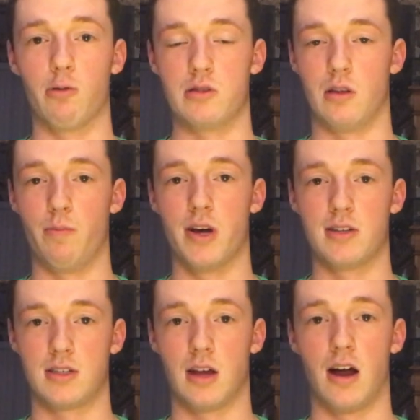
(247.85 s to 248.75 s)
was the
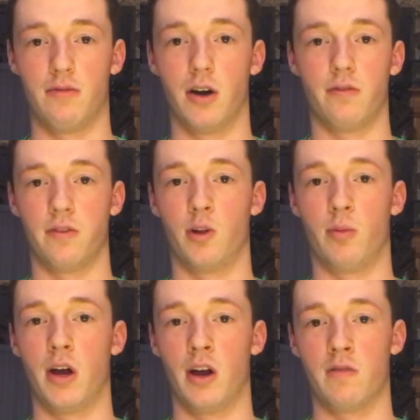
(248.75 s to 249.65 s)
best sci-fi
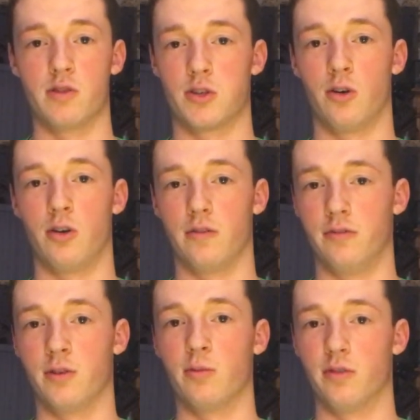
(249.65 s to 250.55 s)
film I ever saw at a
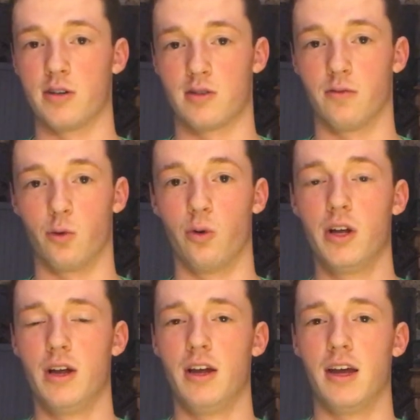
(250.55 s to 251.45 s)
film festival,
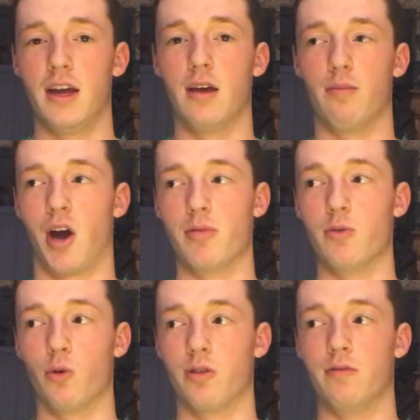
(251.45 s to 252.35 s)
and probably
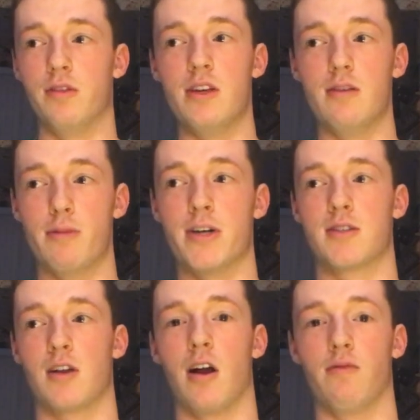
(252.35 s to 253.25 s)
one of the
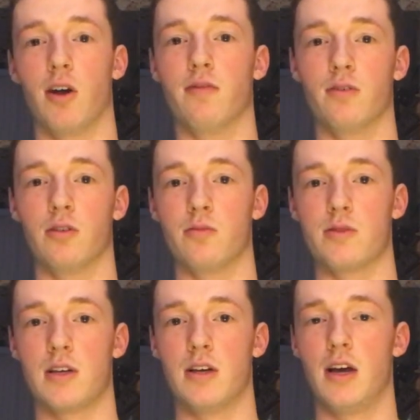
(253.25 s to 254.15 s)
best sci-fi
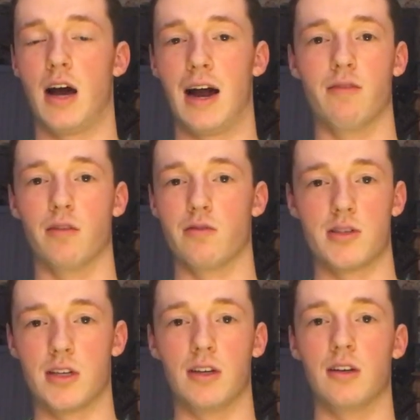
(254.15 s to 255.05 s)
films I've ever
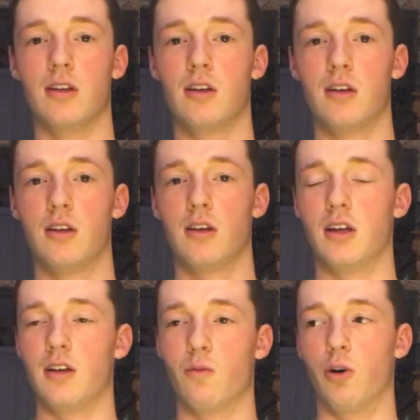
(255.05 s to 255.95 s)
seen.
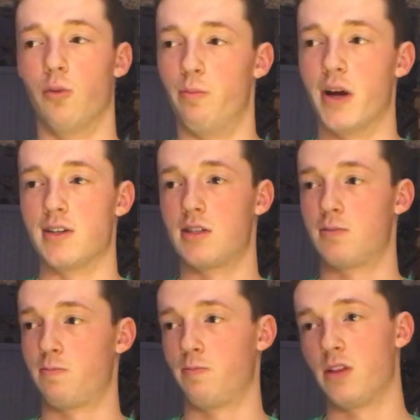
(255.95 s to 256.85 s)
Well,
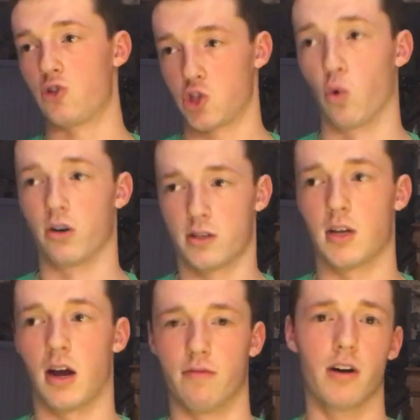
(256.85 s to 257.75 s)
best short
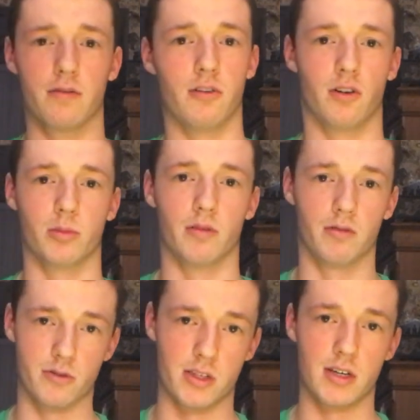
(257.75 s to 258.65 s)
sci-fi films I've
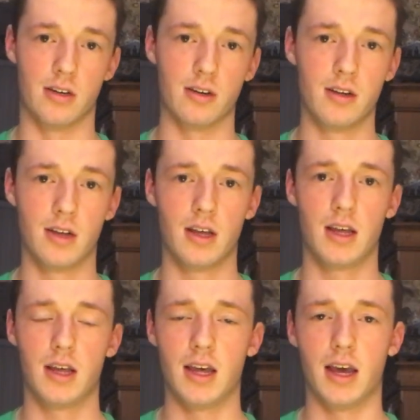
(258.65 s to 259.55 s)
ever seen.
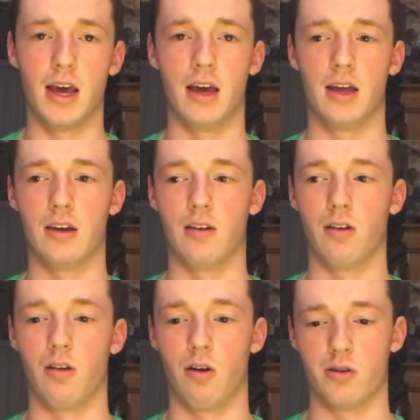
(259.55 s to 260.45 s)
And
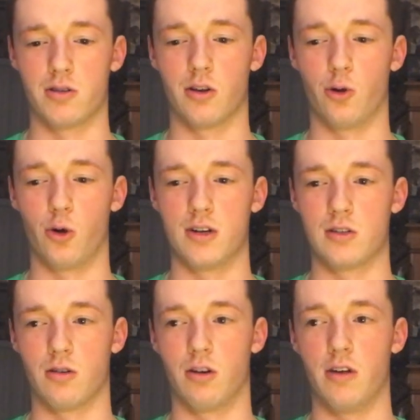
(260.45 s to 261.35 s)
also I
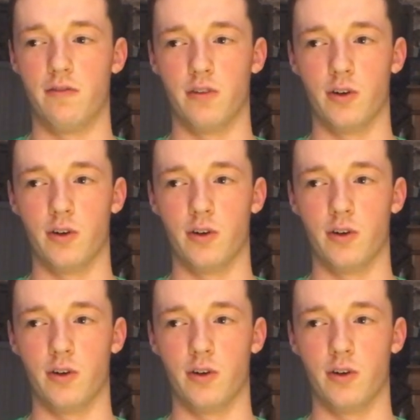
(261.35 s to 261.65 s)
saw a